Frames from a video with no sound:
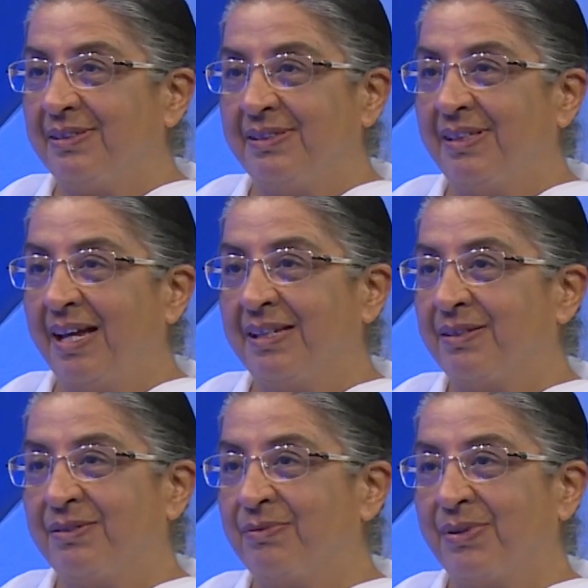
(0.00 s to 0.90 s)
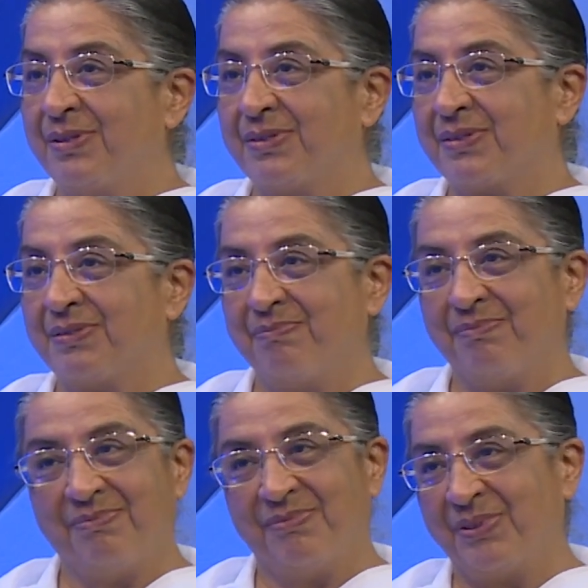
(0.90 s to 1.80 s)
that was
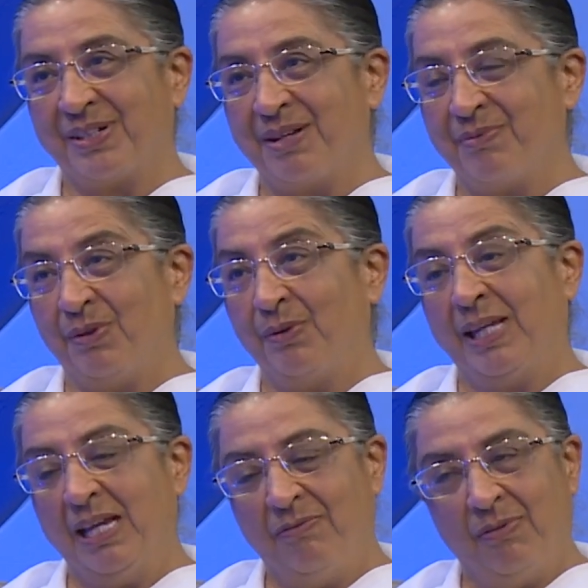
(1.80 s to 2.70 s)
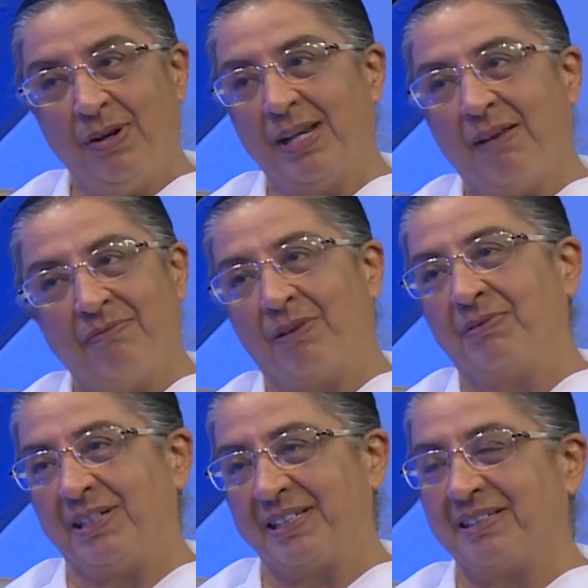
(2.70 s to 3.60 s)
what I was looking for and I
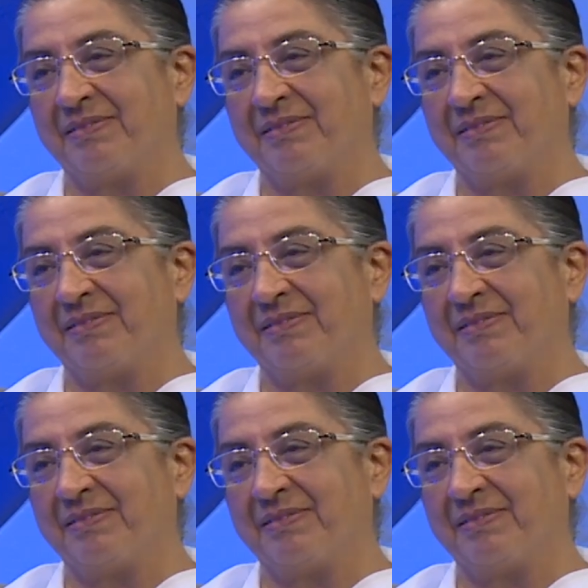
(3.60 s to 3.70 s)
found it.